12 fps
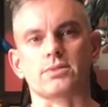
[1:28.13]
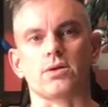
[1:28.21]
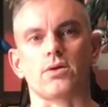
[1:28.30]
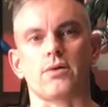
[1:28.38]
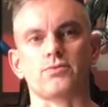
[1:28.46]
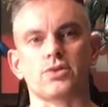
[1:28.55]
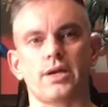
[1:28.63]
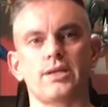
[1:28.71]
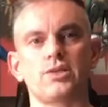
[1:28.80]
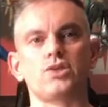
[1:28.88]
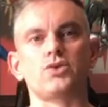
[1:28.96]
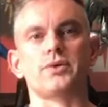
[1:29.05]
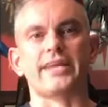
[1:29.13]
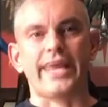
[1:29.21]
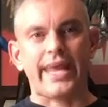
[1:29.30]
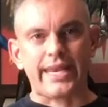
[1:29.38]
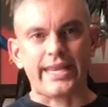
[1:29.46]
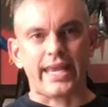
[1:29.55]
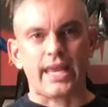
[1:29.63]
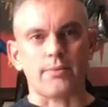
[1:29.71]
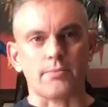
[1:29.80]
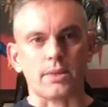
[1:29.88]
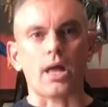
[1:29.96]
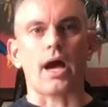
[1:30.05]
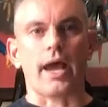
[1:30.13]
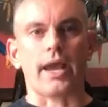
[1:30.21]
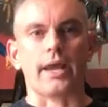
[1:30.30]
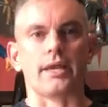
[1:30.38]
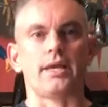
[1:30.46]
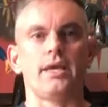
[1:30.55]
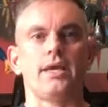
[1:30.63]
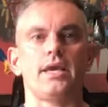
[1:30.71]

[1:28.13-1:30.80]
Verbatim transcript: So I'm trying to do an Endgame line